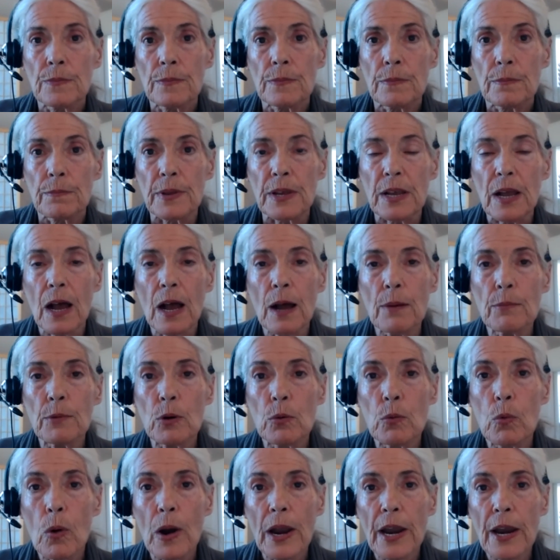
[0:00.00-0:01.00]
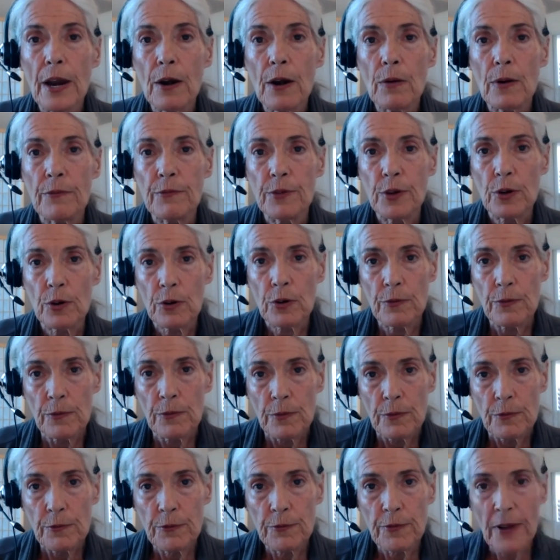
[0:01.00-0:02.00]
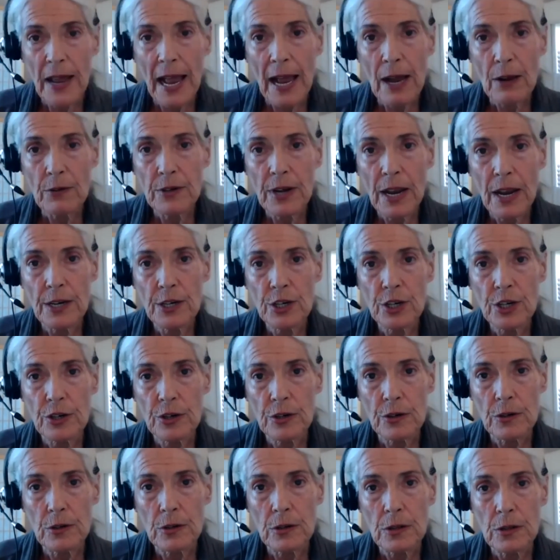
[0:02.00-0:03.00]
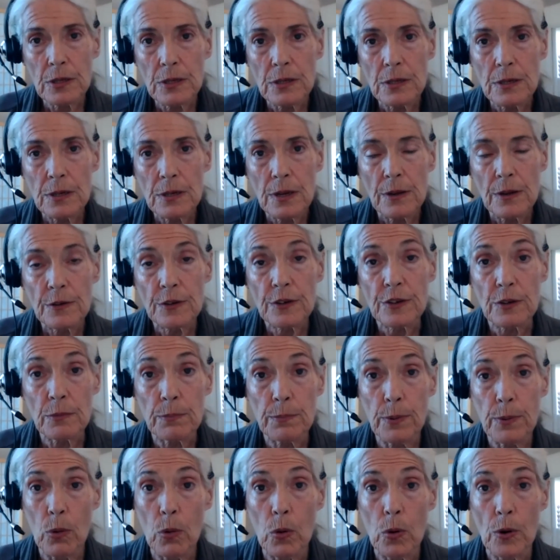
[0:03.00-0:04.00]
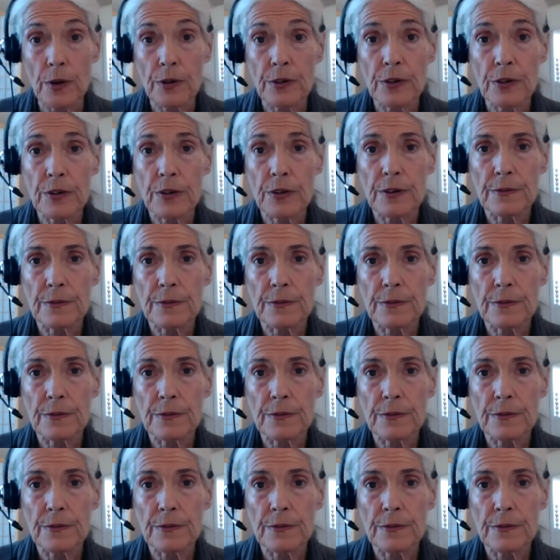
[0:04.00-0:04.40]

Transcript: Become aware of your foundational support.